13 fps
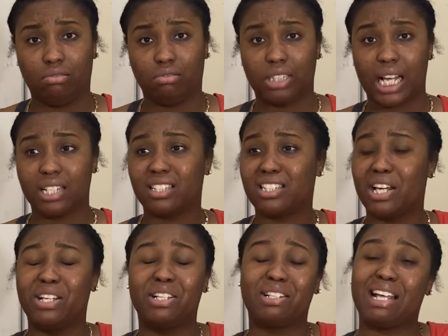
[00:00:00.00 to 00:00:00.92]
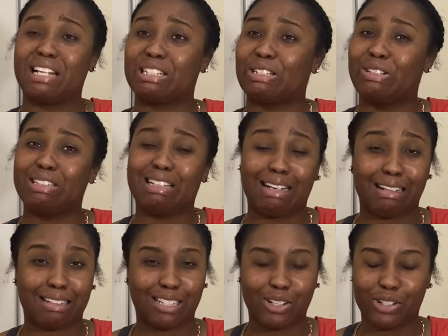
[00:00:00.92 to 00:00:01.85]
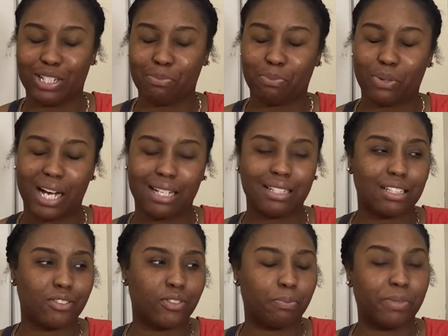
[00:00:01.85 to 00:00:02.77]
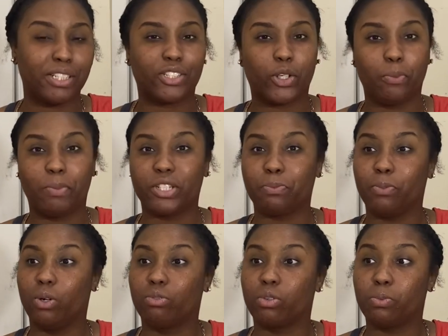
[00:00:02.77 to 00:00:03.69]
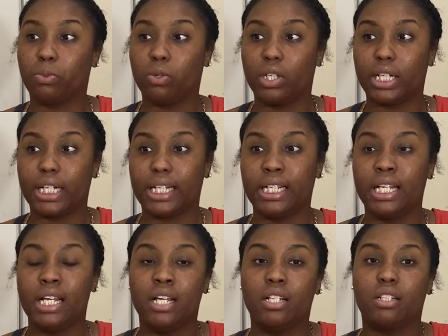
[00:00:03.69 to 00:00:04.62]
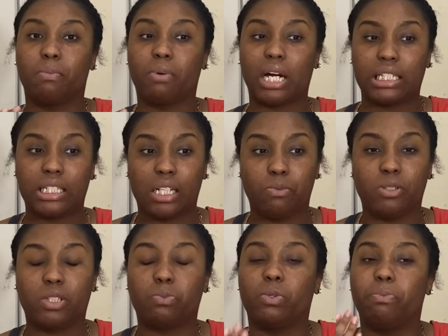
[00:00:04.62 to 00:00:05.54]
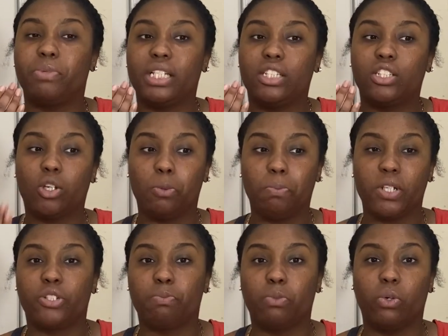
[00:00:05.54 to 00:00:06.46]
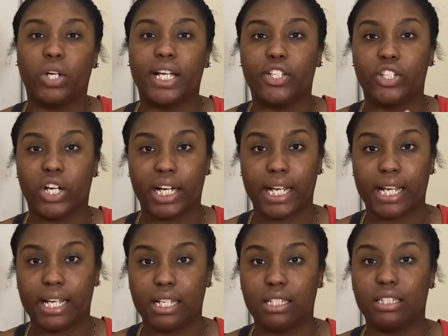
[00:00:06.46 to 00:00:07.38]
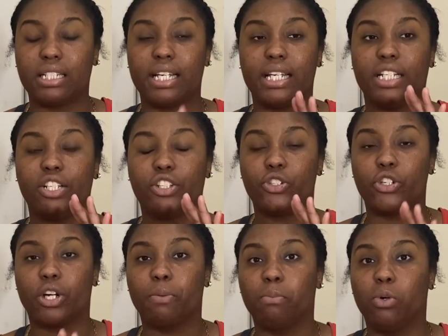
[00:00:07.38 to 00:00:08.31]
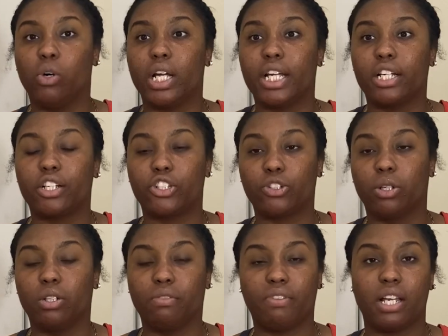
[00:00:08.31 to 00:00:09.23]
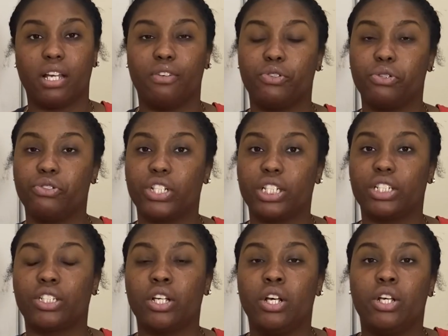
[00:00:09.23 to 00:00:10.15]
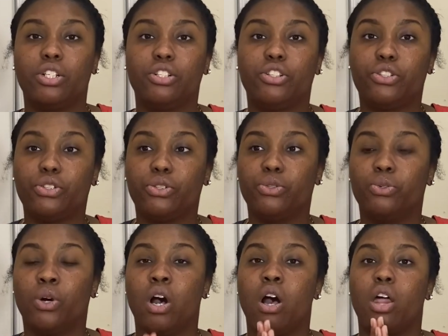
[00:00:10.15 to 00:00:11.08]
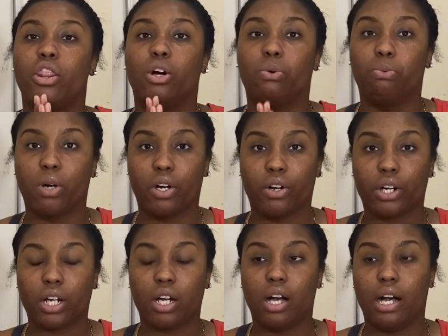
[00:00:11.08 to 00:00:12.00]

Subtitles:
That's the only thing I can tell you. The process will be so much more rewarding. The process will be so much more in your hands, and you're more in control of it if you just do the work.